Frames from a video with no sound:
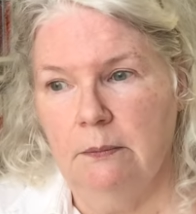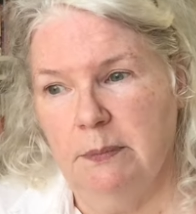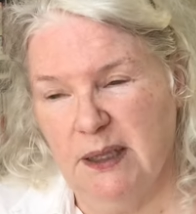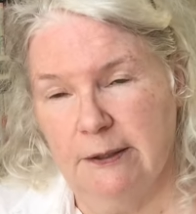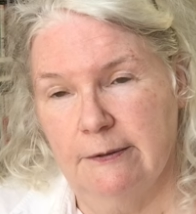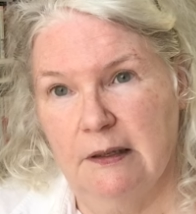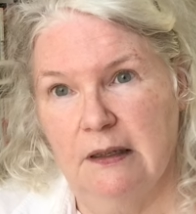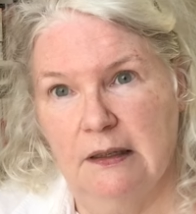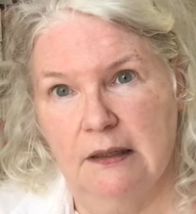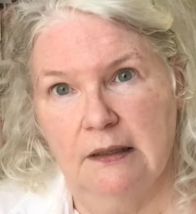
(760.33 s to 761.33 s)
but
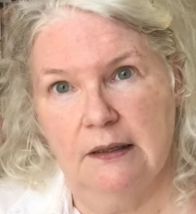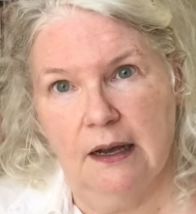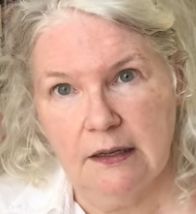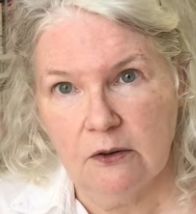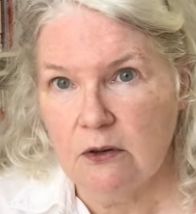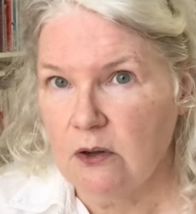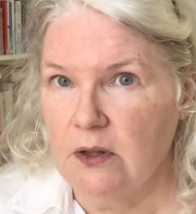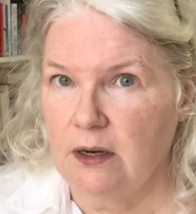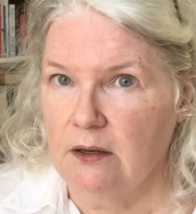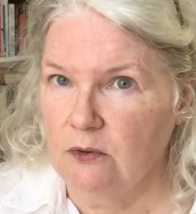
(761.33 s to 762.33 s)
I don't know that
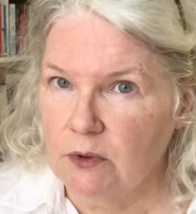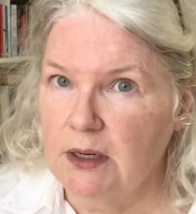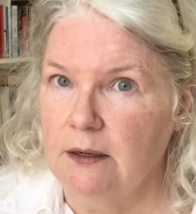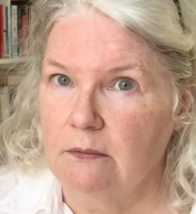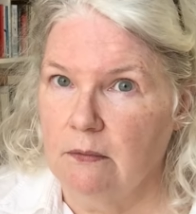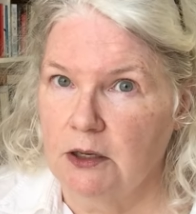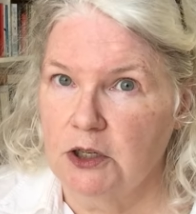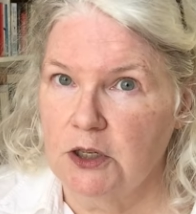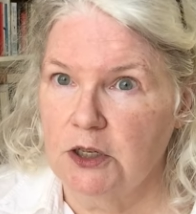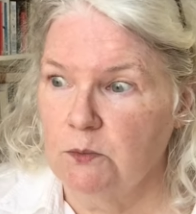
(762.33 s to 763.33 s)
I'm going to read it
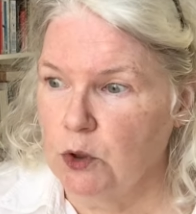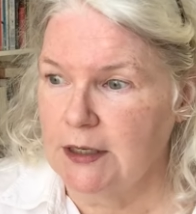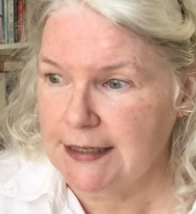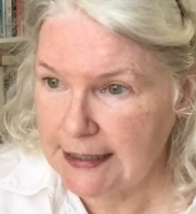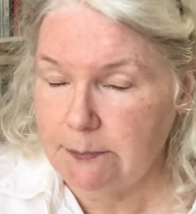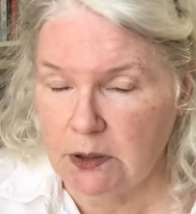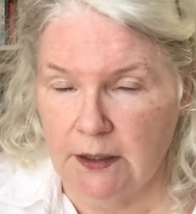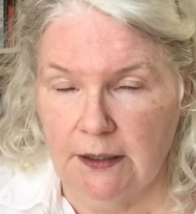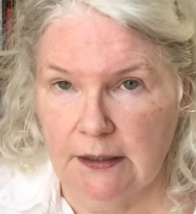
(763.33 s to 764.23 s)
much more deeply.